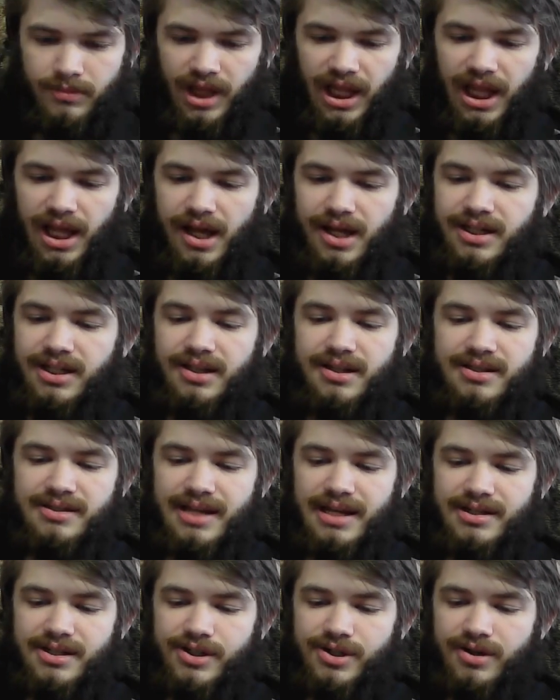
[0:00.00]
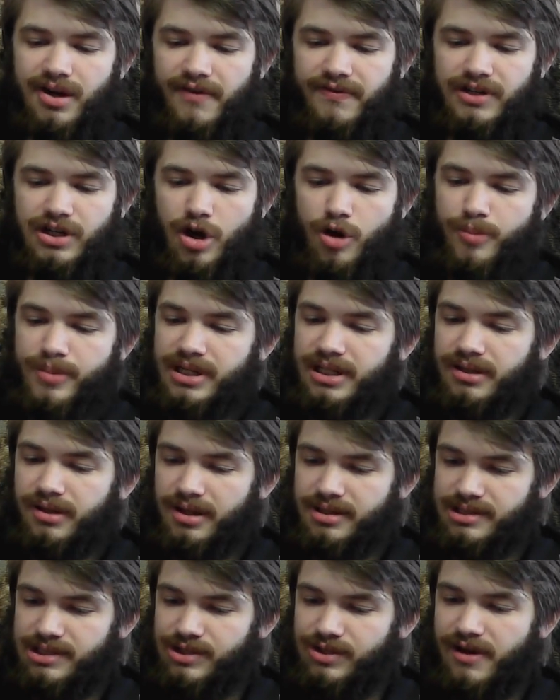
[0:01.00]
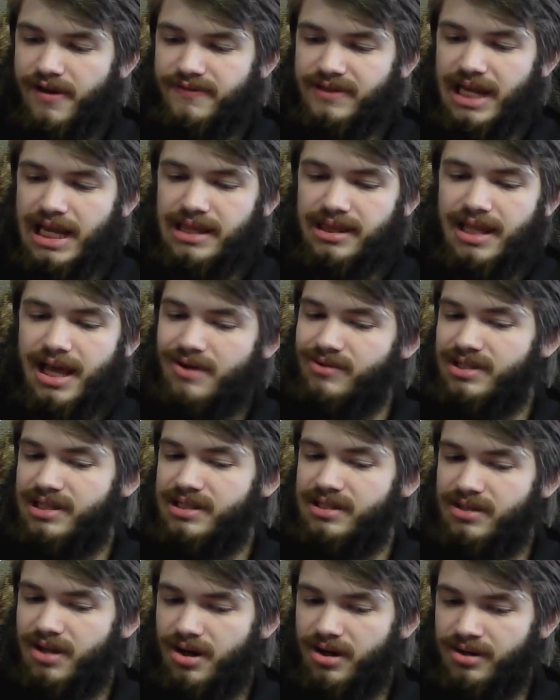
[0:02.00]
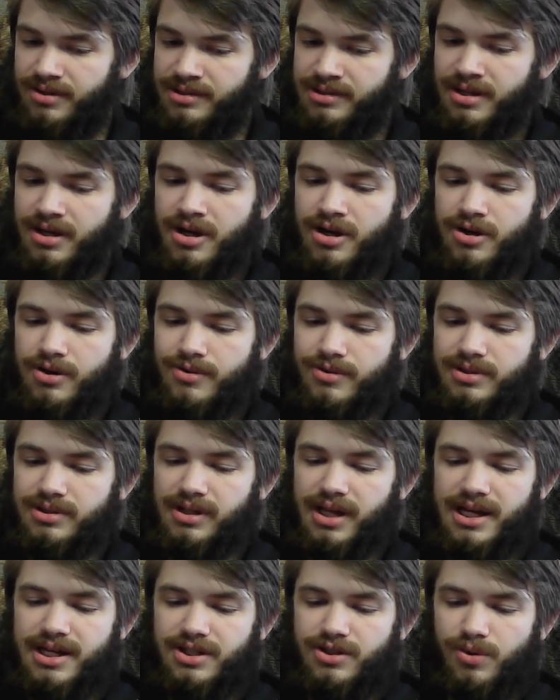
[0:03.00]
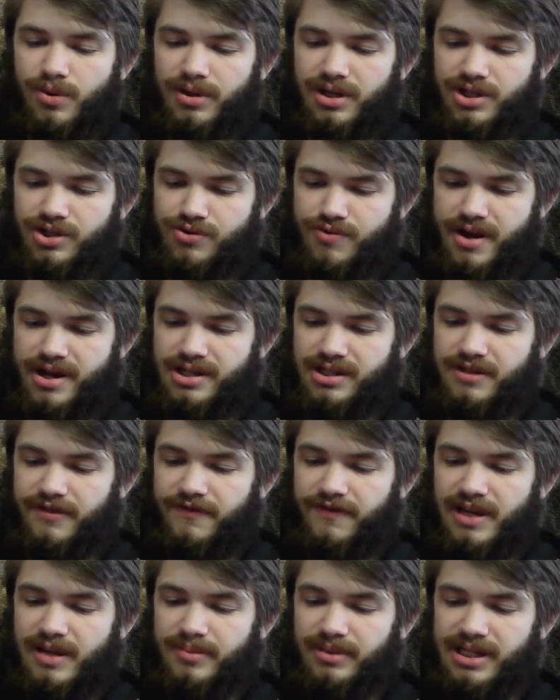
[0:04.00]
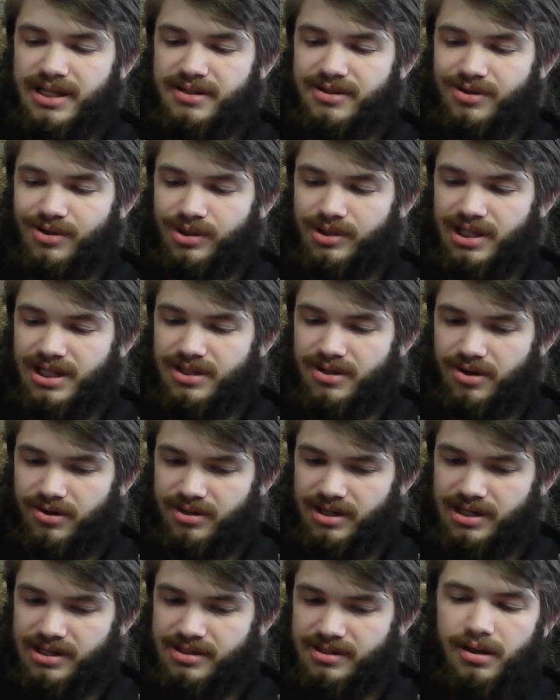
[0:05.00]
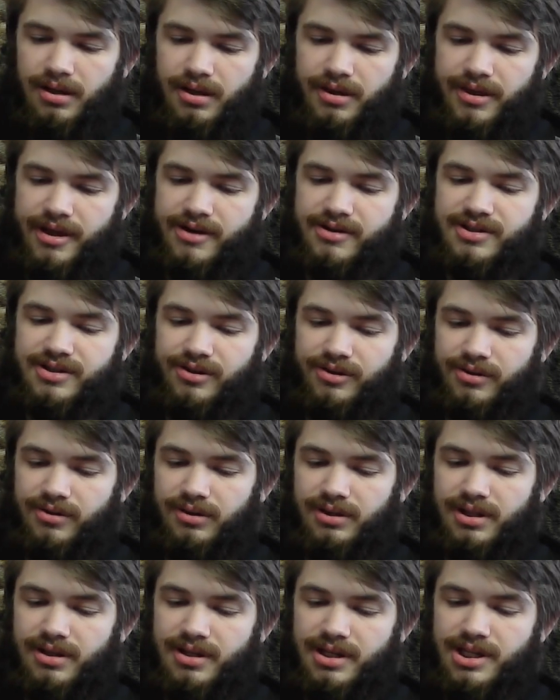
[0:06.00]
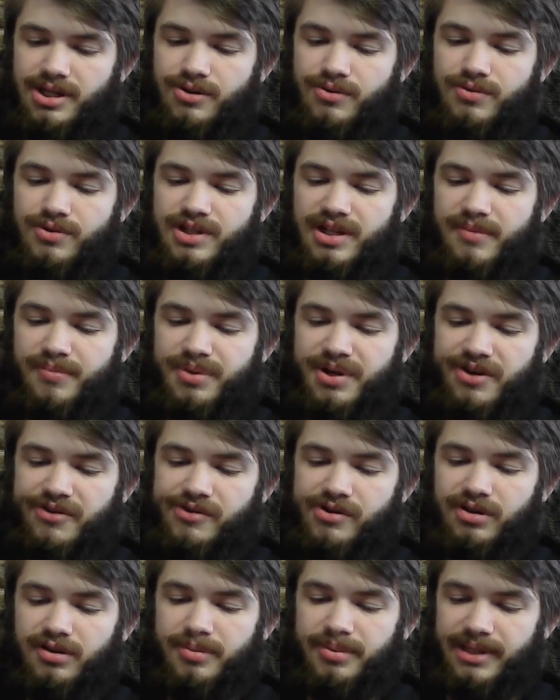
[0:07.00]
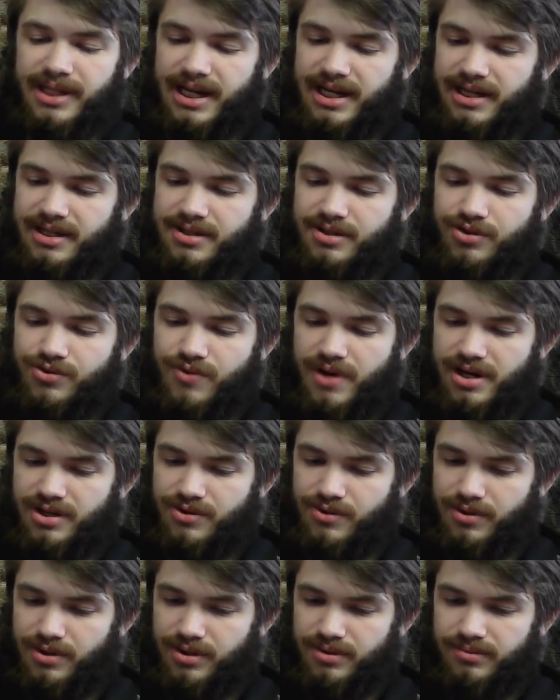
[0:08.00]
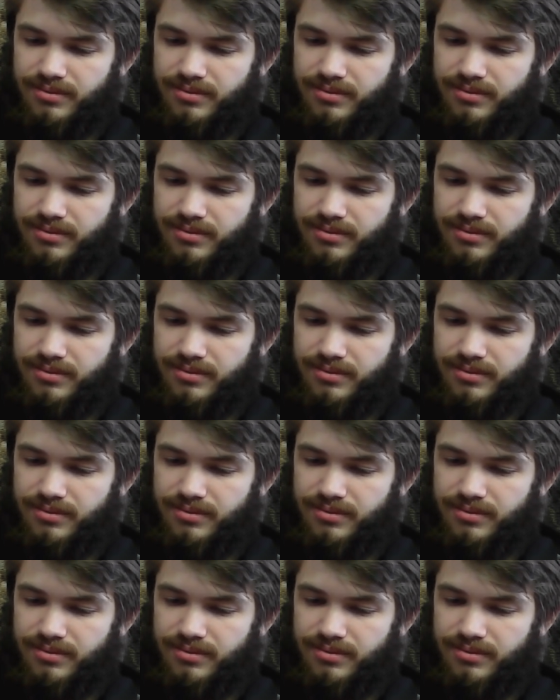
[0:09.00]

And in the center of an open cluster of 10,000 stars, whose light tore to shreds the feebly encircling darkness, there circled the huge imperial planet Trantor.